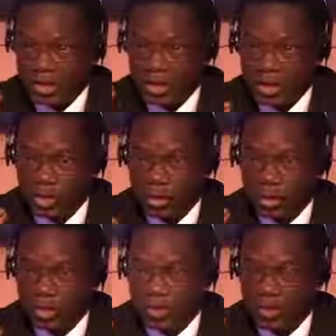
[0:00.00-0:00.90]
at the
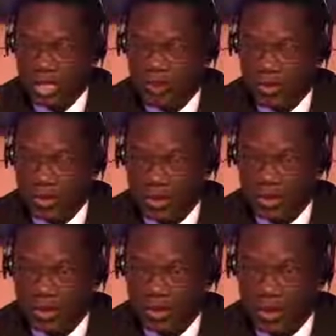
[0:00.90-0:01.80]
UPU level,
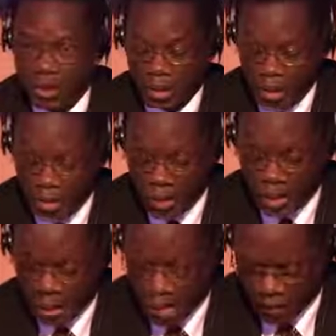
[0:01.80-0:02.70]

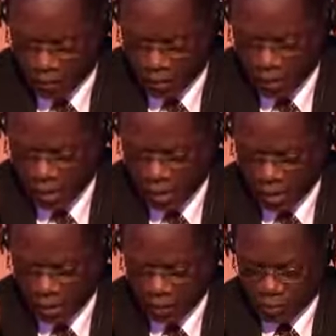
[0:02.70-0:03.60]
we have
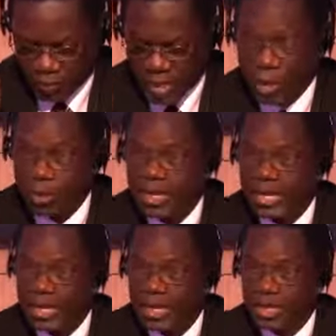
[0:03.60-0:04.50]
an
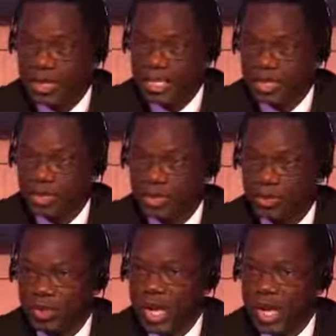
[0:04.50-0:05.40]
obligation
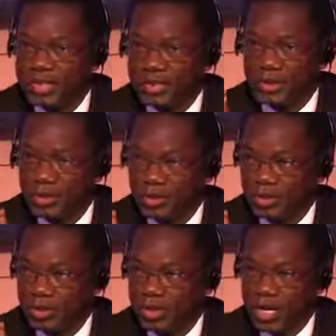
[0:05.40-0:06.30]
to act
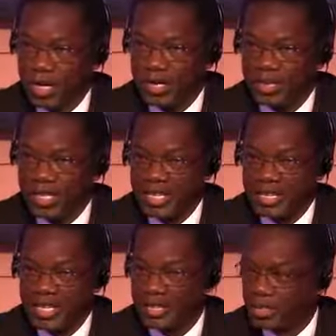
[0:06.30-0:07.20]
as a
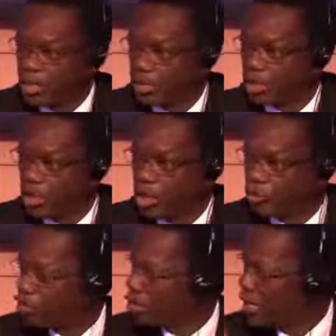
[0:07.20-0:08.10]
center
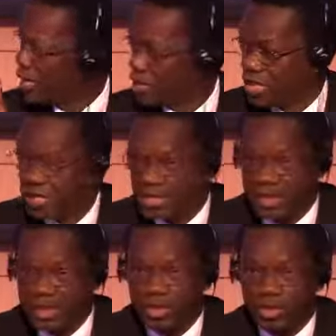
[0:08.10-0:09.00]
of
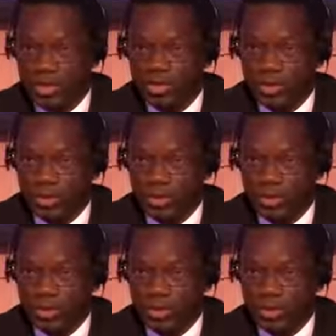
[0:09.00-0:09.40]
excellency to the